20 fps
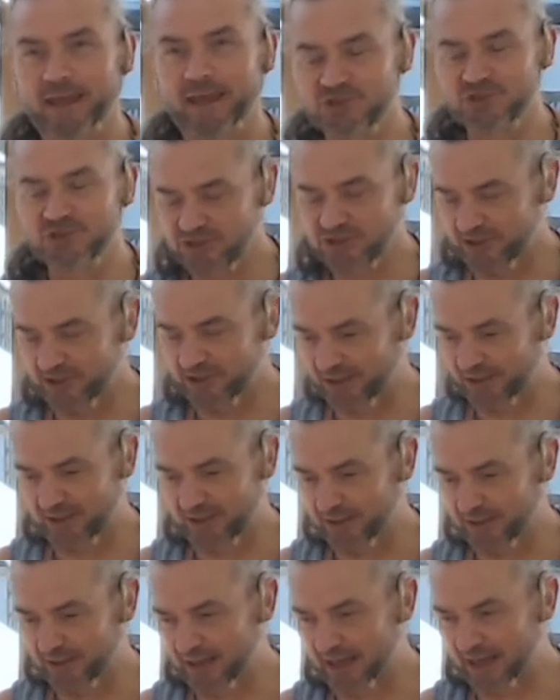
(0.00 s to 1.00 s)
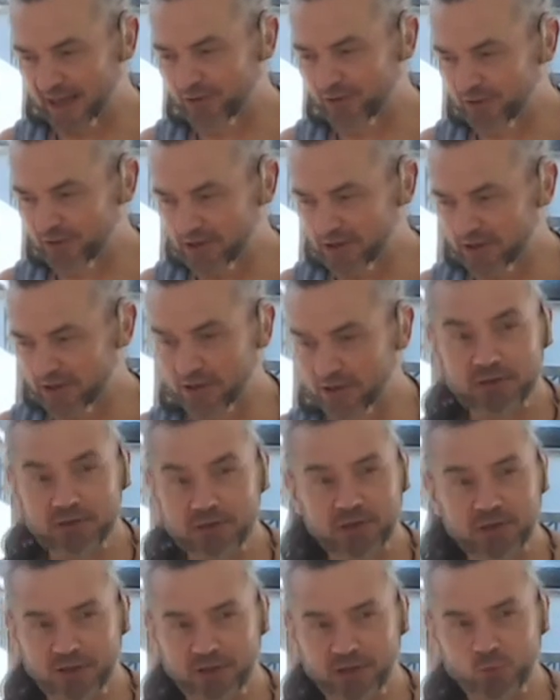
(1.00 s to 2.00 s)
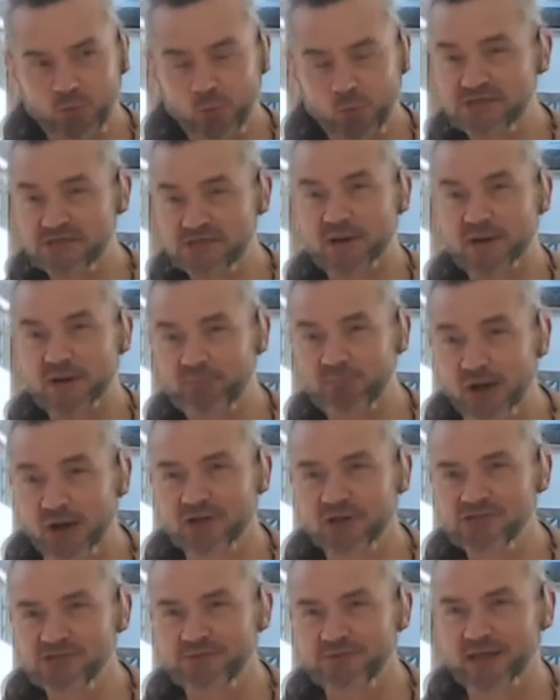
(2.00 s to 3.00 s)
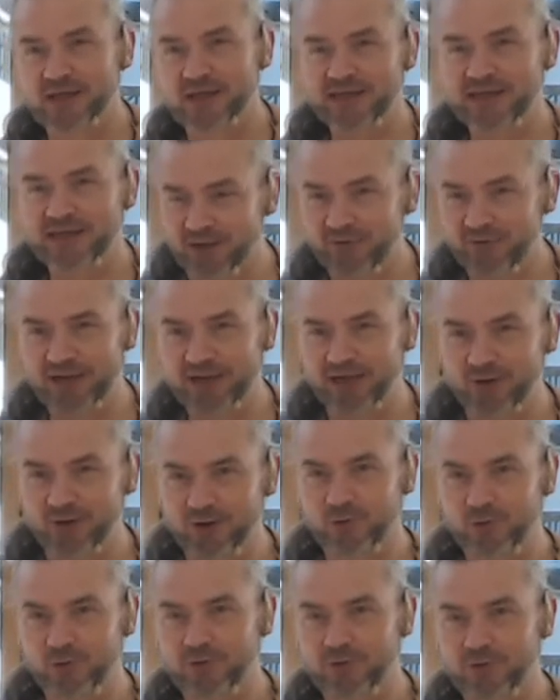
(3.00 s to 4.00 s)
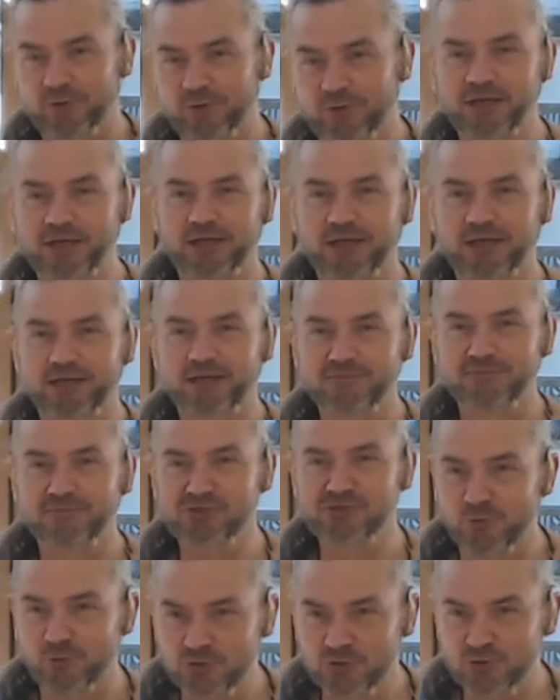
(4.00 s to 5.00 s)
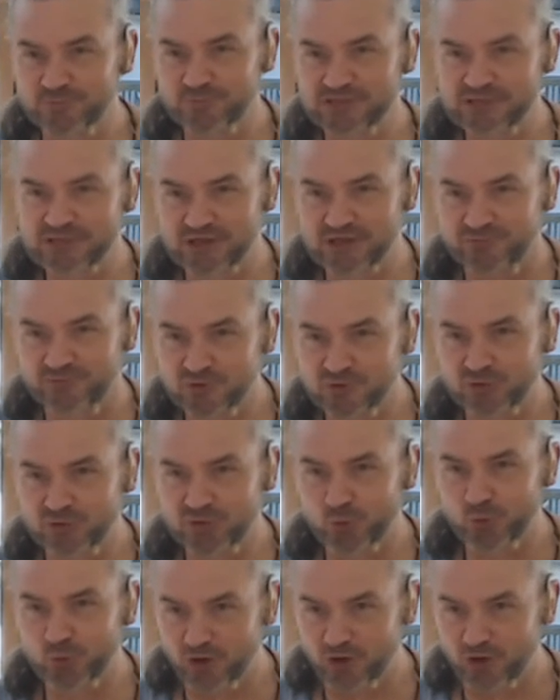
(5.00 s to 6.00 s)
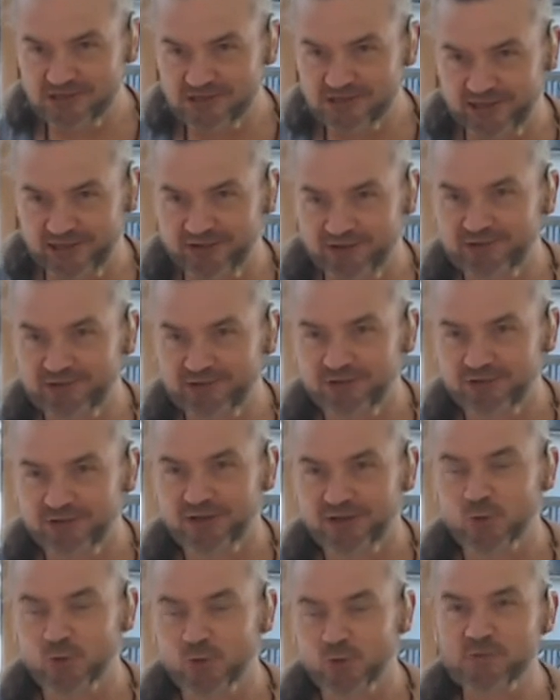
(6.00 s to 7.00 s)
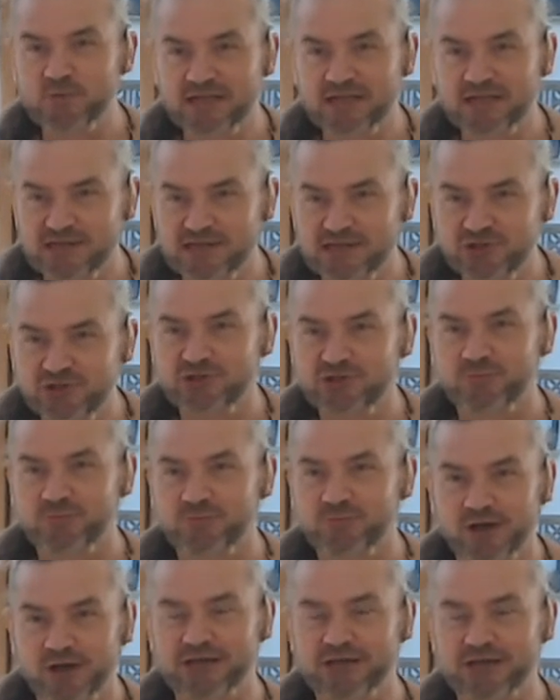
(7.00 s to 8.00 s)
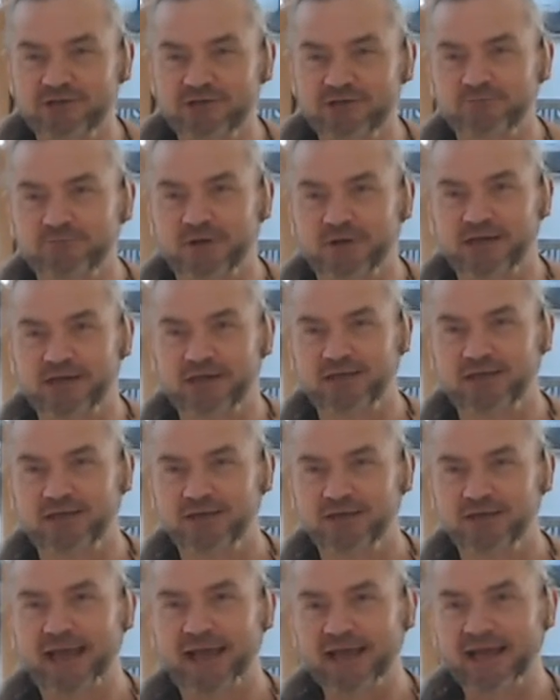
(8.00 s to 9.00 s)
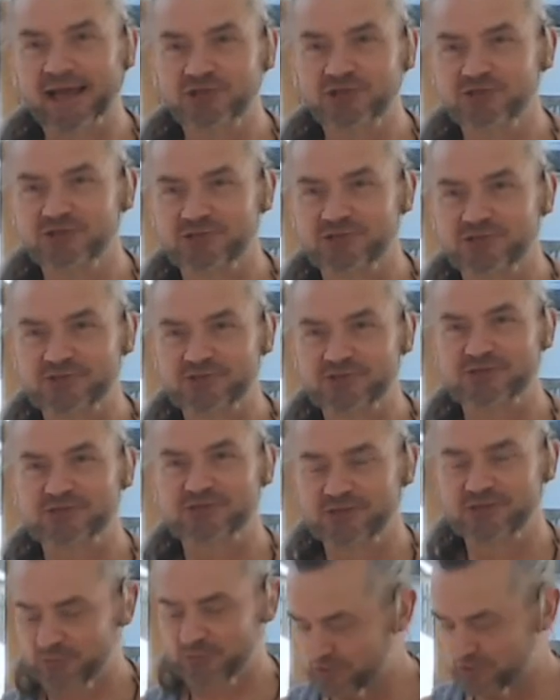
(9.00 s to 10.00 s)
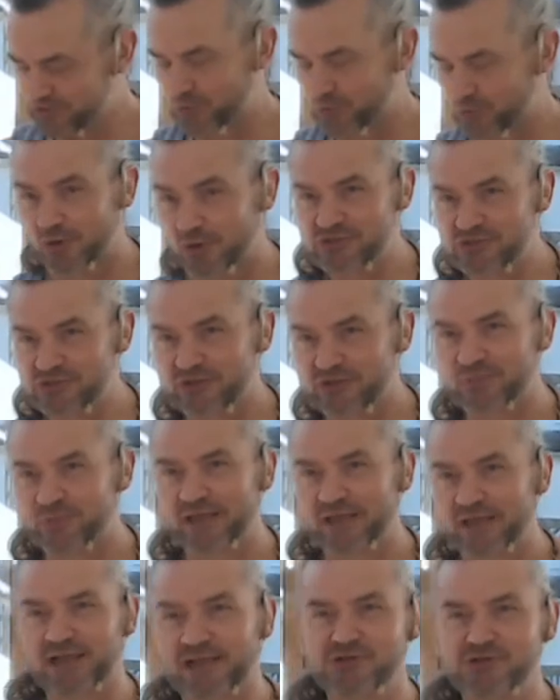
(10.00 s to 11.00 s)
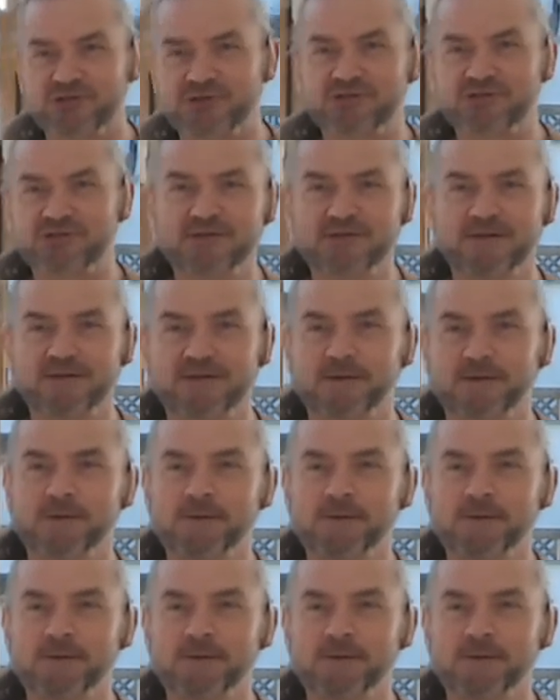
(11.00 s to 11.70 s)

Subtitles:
Actually, what is my part in that? How am I supporting myself? What's the quality? What's my intention behind my actions? What's the quality of my actions?